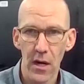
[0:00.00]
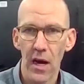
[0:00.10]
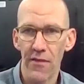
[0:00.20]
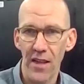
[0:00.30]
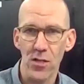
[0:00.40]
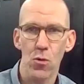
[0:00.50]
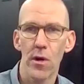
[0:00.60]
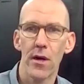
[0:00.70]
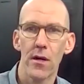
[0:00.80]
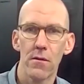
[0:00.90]
And that's
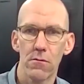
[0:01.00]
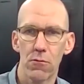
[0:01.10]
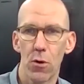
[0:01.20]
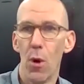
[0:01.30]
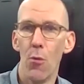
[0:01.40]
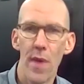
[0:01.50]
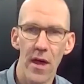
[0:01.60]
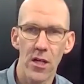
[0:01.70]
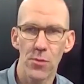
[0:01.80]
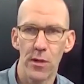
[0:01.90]
where remote
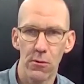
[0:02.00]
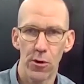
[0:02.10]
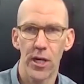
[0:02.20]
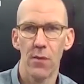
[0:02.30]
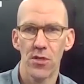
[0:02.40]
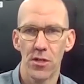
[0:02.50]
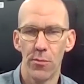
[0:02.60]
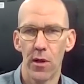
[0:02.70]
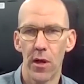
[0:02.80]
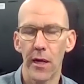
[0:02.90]
management really comes into
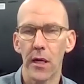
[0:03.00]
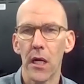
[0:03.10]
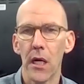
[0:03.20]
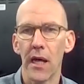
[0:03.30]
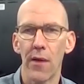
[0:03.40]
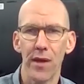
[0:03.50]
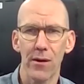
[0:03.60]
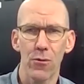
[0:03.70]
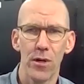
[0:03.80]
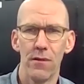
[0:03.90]
play. And I think
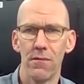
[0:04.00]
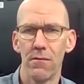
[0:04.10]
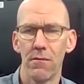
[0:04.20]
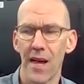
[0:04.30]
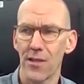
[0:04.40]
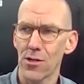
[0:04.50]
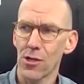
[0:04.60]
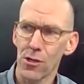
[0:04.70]
as